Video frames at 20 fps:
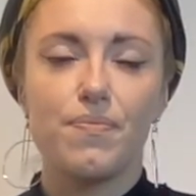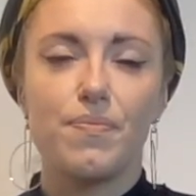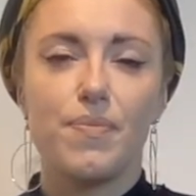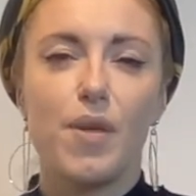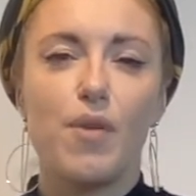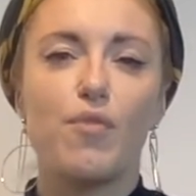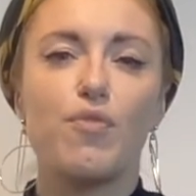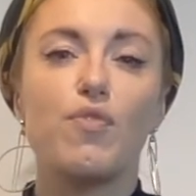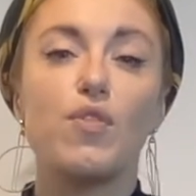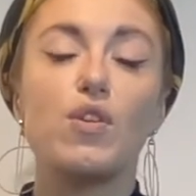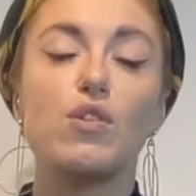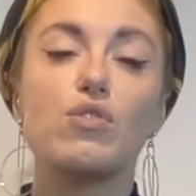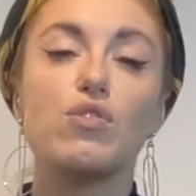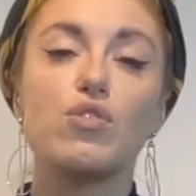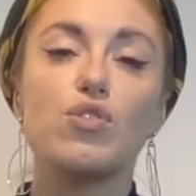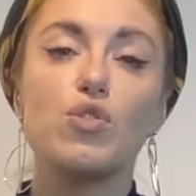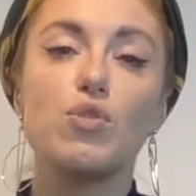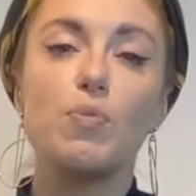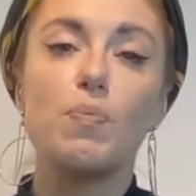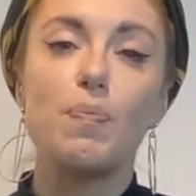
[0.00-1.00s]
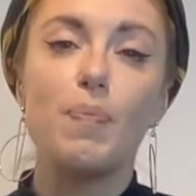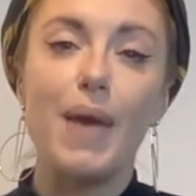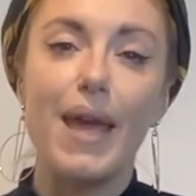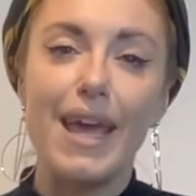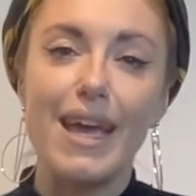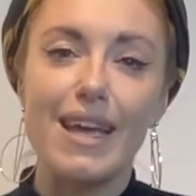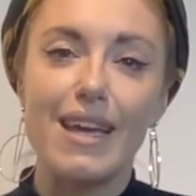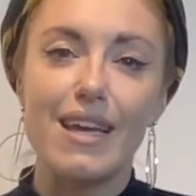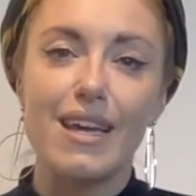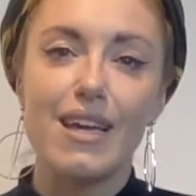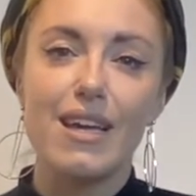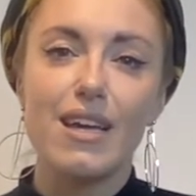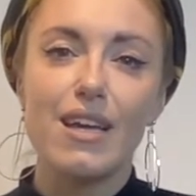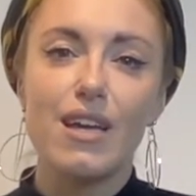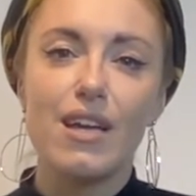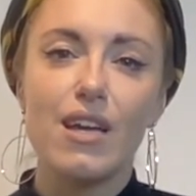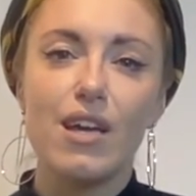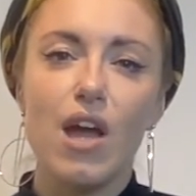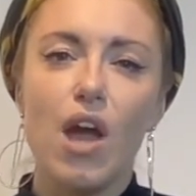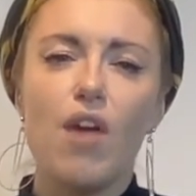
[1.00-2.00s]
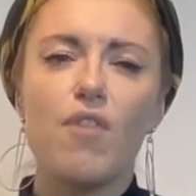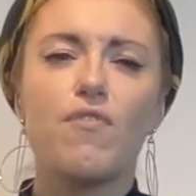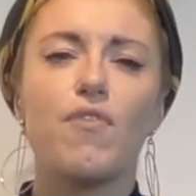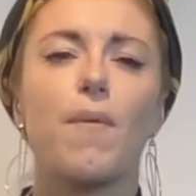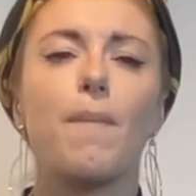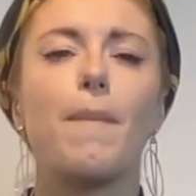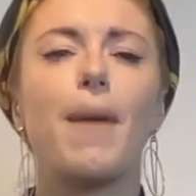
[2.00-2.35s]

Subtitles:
that feels too big for